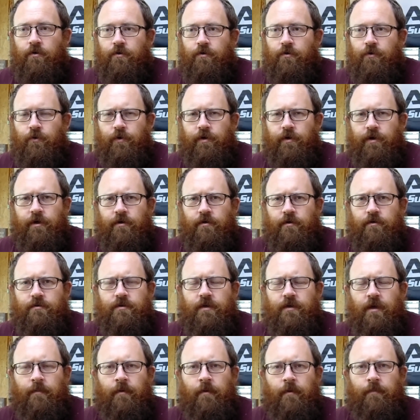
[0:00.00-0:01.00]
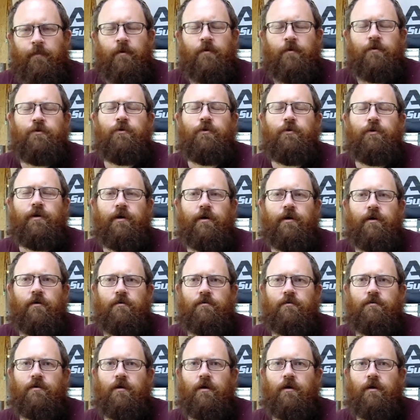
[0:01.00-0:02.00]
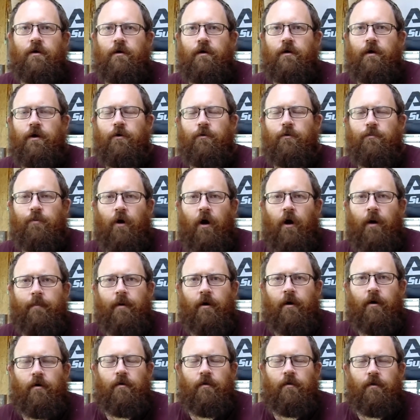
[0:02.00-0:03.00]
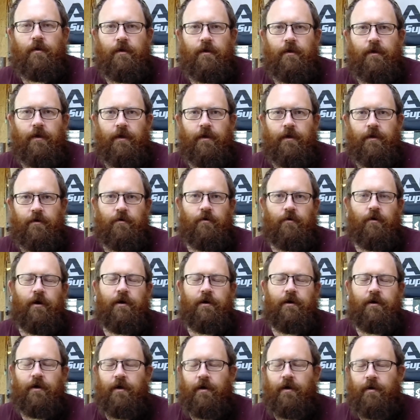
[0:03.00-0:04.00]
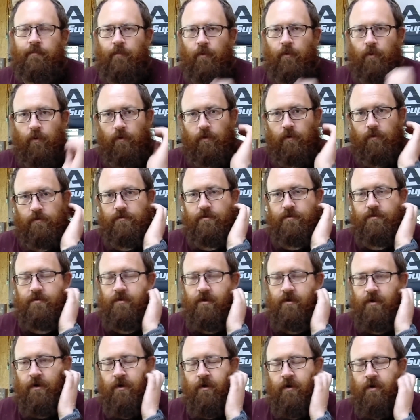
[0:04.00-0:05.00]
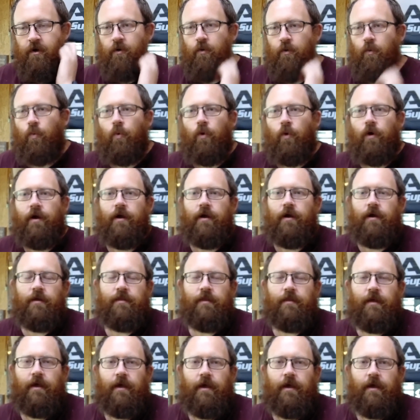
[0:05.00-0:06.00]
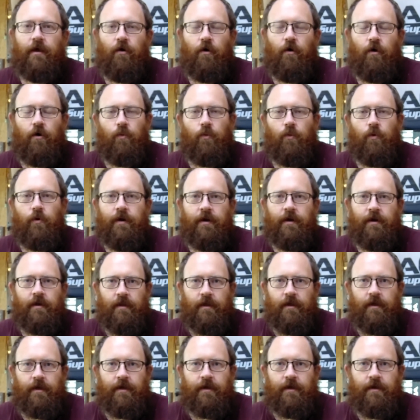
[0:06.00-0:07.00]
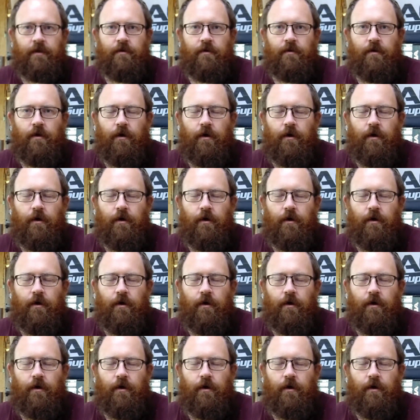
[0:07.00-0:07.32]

2 years, coming up on 2 years. I do primarily end-grain cutting boards with a hardwood inlay.